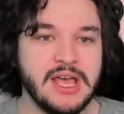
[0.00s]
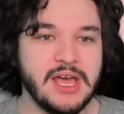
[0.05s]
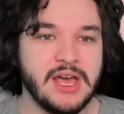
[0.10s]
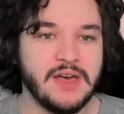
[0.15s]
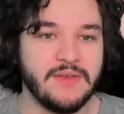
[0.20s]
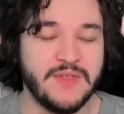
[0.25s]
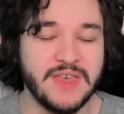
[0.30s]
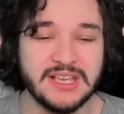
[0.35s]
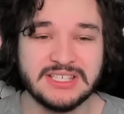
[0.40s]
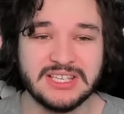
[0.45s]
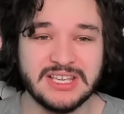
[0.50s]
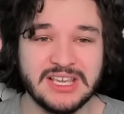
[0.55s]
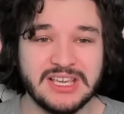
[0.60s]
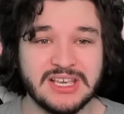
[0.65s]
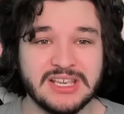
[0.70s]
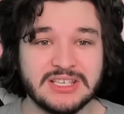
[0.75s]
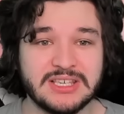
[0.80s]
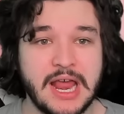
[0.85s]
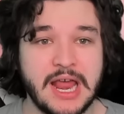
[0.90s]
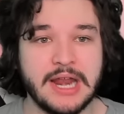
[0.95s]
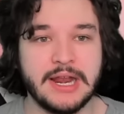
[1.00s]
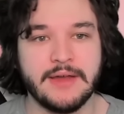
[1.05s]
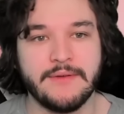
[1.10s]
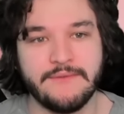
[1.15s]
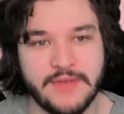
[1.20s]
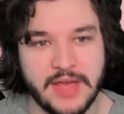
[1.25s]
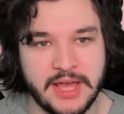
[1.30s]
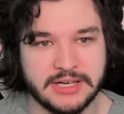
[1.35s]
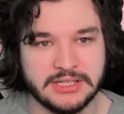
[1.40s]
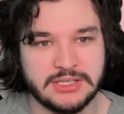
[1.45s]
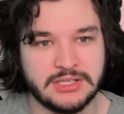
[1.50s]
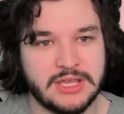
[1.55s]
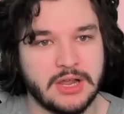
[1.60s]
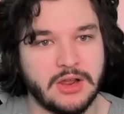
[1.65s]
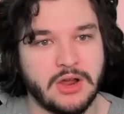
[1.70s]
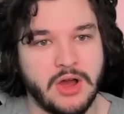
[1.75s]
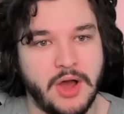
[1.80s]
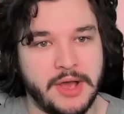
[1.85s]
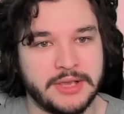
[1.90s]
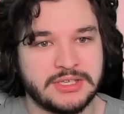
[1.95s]
This is an event
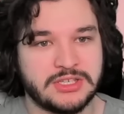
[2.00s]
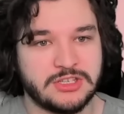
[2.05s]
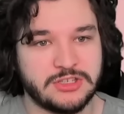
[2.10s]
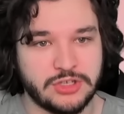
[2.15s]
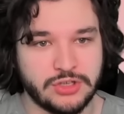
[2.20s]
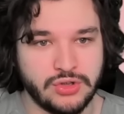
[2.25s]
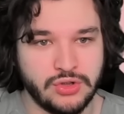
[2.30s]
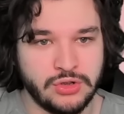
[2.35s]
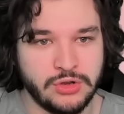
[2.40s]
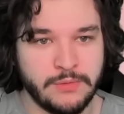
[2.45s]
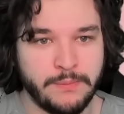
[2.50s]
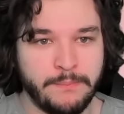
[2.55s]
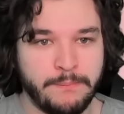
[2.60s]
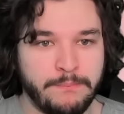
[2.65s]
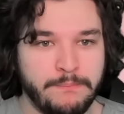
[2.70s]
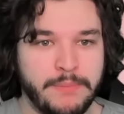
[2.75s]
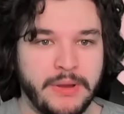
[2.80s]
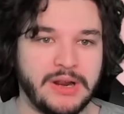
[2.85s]
that costs 2,